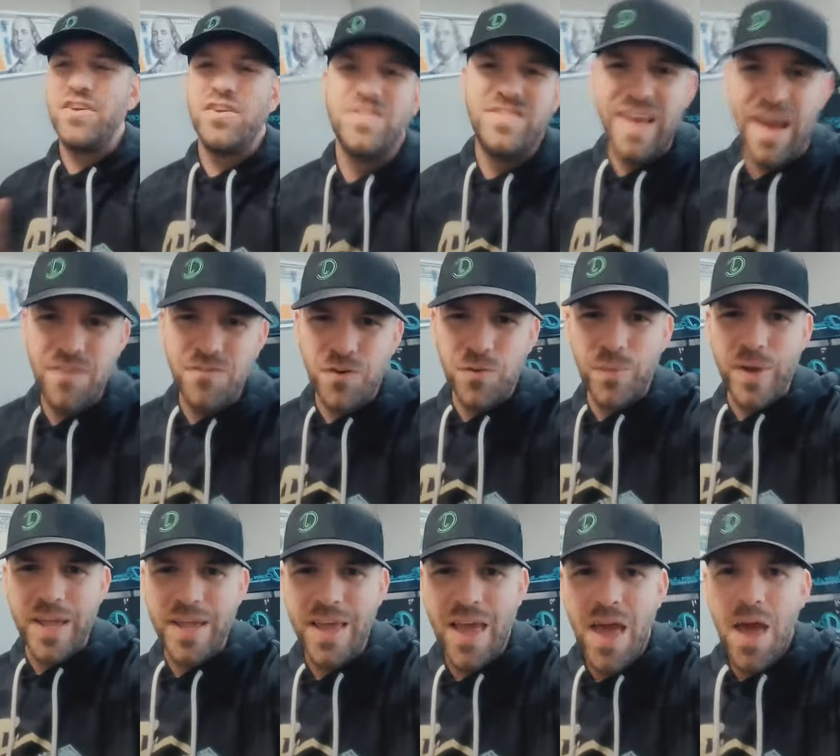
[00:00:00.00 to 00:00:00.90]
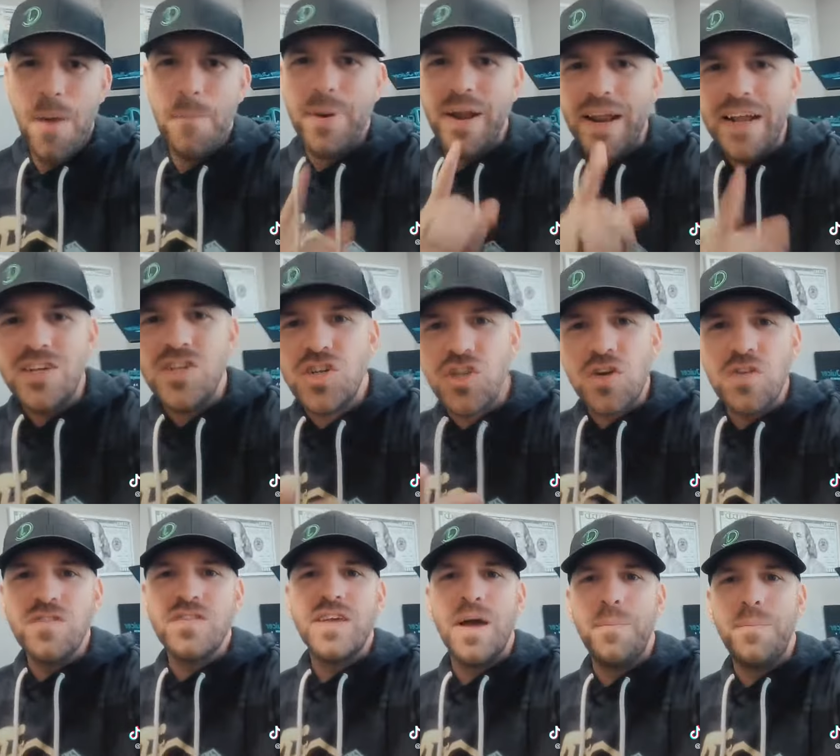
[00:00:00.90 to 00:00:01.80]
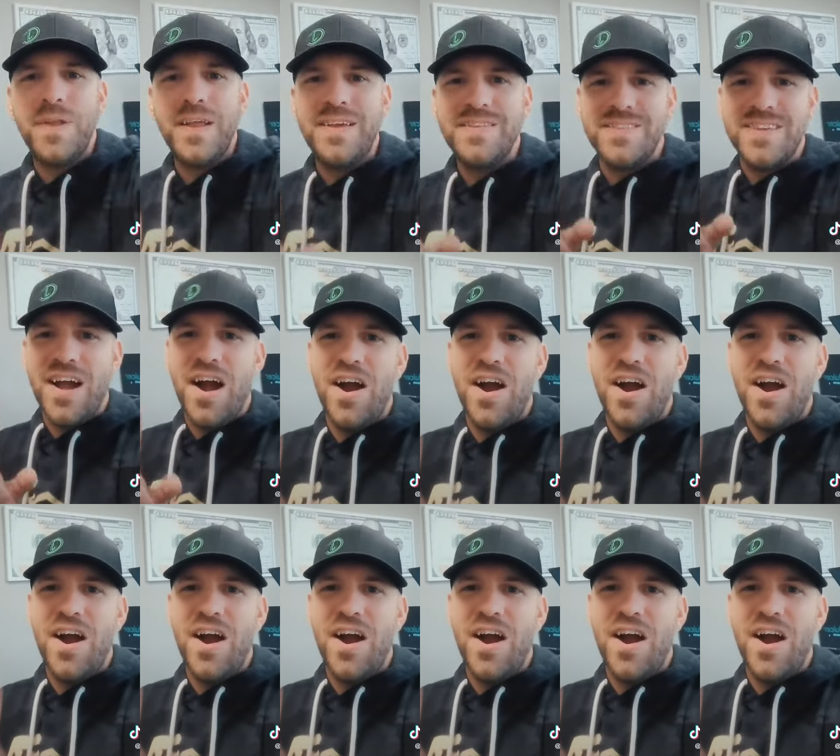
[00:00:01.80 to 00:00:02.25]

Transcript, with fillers: like there's every week, but insurance companies